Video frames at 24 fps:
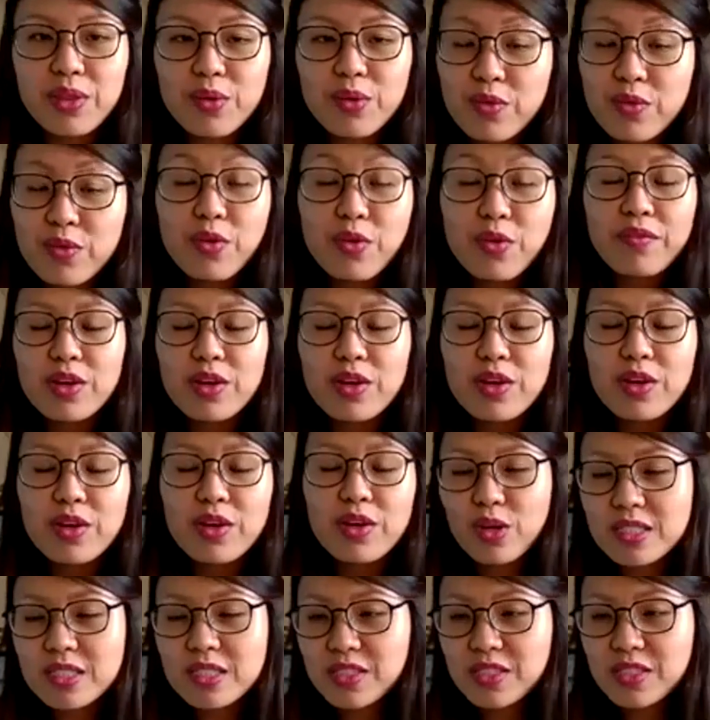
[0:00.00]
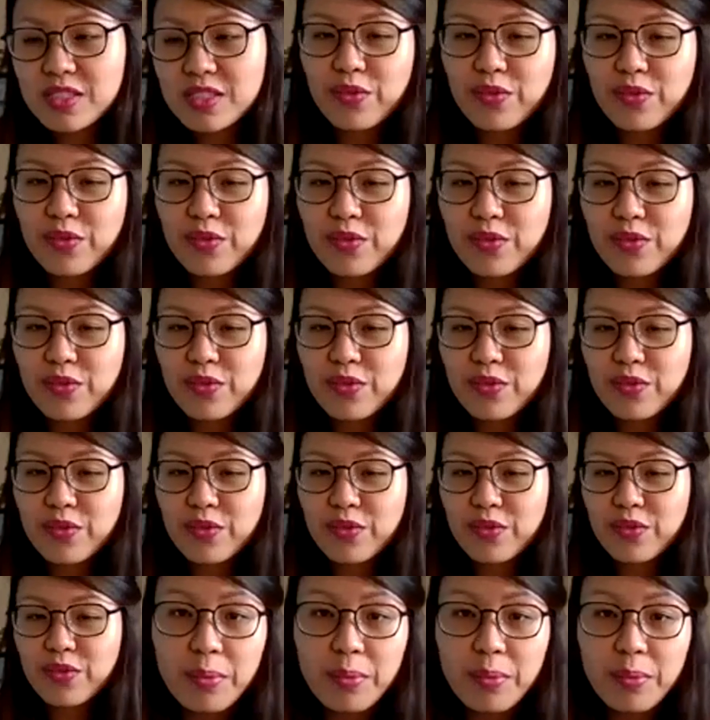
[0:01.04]
If you have any thoughts, just feel free to throw
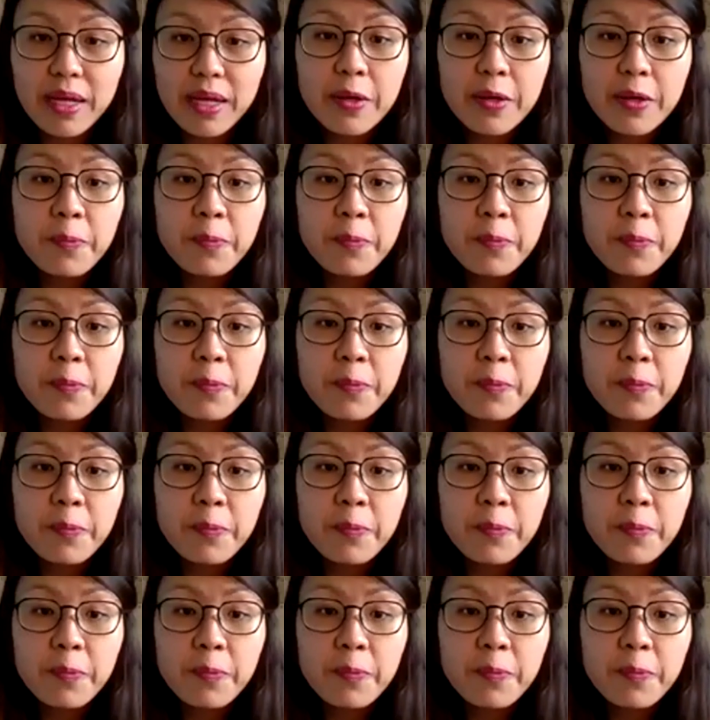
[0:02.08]
it back.